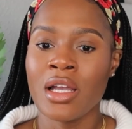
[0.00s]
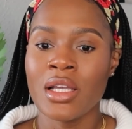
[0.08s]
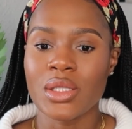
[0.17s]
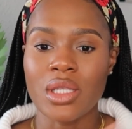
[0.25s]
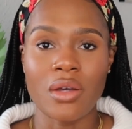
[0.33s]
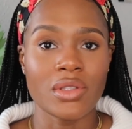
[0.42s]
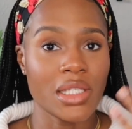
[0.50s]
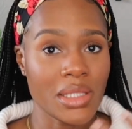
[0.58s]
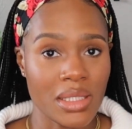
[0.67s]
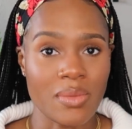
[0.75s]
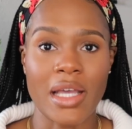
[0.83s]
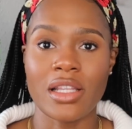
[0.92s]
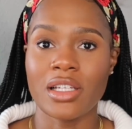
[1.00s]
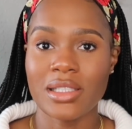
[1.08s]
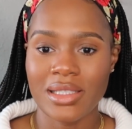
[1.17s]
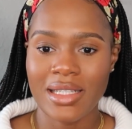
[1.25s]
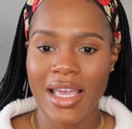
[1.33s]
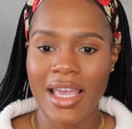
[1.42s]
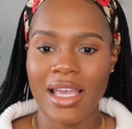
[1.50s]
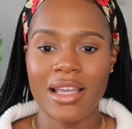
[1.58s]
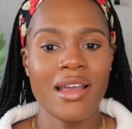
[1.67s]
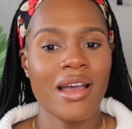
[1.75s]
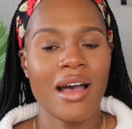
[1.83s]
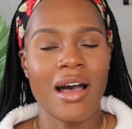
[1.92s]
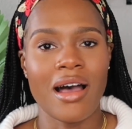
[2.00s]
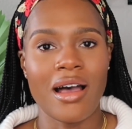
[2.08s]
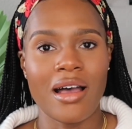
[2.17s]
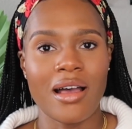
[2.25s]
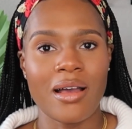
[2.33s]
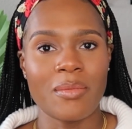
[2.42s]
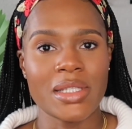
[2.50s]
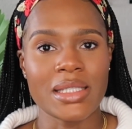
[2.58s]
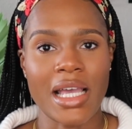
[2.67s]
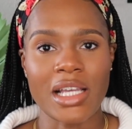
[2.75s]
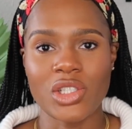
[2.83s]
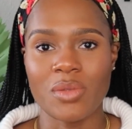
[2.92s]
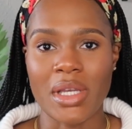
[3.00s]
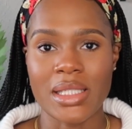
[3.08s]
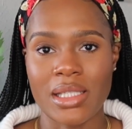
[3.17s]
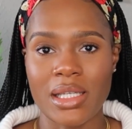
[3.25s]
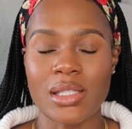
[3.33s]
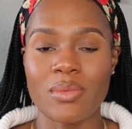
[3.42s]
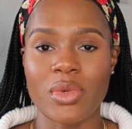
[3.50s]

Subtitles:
So this is my look today. And it's actually my son's